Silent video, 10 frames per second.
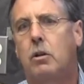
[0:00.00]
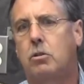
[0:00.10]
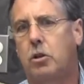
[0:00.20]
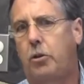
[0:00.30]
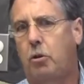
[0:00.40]

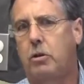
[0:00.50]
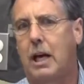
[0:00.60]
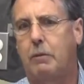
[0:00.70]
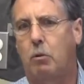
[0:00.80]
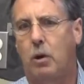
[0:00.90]
There's a third
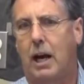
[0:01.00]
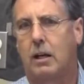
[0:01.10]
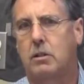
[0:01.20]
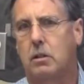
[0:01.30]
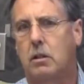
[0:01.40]
type of
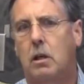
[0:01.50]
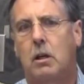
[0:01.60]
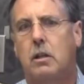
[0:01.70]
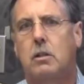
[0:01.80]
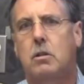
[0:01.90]
reaction
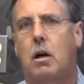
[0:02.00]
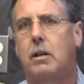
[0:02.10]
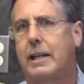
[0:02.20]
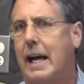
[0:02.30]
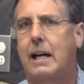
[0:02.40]
that is
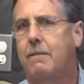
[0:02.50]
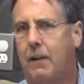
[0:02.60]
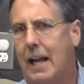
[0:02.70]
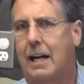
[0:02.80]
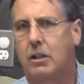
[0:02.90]
called an
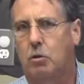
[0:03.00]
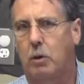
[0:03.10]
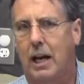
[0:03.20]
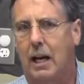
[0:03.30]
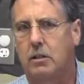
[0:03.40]

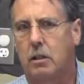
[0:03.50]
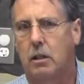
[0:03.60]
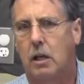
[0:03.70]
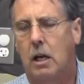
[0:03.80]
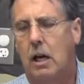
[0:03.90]
anaphylactic
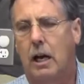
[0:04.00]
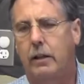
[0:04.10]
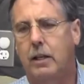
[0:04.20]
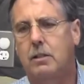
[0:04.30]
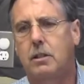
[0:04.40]
reaction.
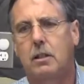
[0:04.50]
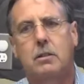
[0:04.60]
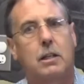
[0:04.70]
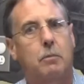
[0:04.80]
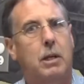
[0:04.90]
And
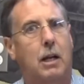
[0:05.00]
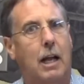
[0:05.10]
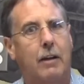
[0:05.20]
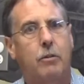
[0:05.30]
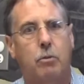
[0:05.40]
this can be a
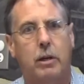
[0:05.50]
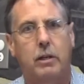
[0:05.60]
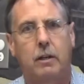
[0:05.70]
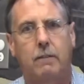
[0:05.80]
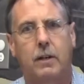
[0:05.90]

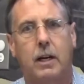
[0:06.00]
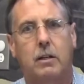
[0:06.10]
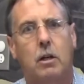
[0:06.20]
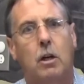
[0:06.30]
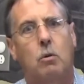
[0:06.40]
life-threatening
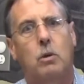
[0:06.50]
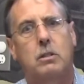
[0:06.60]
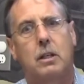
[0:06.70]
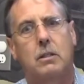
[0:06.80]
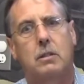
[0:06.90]
event,
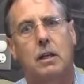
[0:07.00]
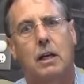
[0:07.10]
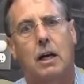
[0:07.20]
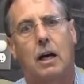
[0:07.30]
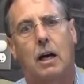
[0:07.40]
which is
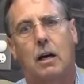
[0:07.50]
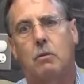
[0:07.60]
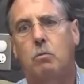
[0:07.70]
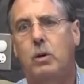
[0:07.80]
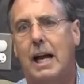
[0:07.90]

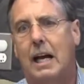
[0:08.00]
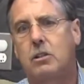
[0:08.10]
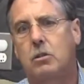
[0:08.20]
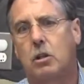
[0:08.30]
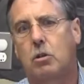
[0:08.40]
a
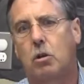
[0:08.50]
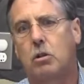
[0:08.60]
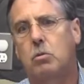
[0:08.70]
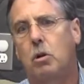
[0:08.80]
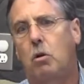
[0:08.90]
reaction that
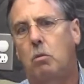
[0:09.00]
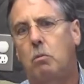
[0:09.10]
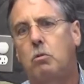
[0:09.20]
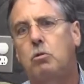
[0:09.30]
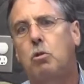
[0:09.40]
occurs when the
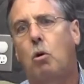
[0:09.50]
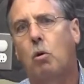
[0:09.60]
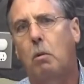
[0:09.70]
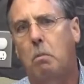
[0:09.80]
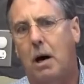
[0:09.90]

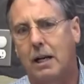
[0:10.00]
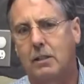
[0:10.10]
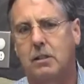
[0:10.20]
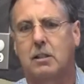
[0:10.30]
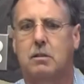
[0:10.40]
total
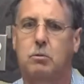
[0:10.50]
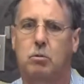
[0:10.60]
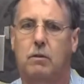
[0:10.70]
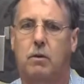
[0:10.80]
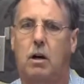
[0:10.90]
body systems
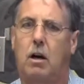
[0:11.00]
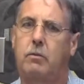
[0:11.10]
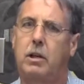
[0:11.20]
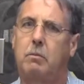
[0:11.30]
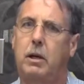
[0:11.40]
are
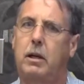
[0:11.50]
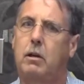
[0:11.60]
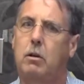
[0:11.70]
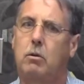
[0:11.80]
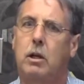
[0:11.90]
involved. It may
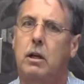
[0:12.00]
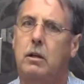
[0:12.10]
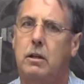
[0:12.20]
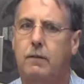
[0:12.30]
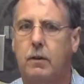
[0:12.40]
include
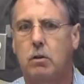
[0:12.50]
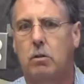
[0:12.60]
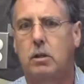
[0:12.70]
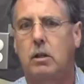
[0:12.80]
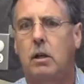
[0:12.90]

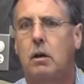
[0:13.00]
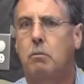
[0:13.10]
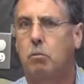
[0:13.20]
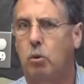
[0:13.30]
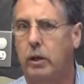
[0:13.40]
difficulty
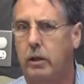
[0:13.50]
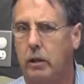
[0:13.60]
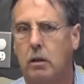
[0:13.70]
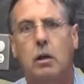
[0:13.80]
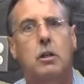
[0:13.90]

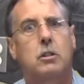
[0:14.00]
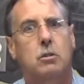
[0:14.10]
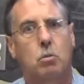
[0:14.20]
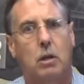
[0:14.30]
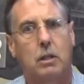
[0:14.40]
breathing,
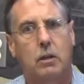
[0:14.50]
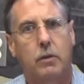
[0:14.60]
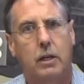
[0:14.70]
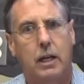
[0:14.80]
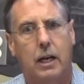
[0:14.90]
swelling
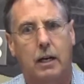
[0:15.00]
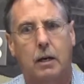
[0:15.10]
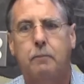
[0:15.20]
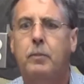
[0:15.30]
of the neck.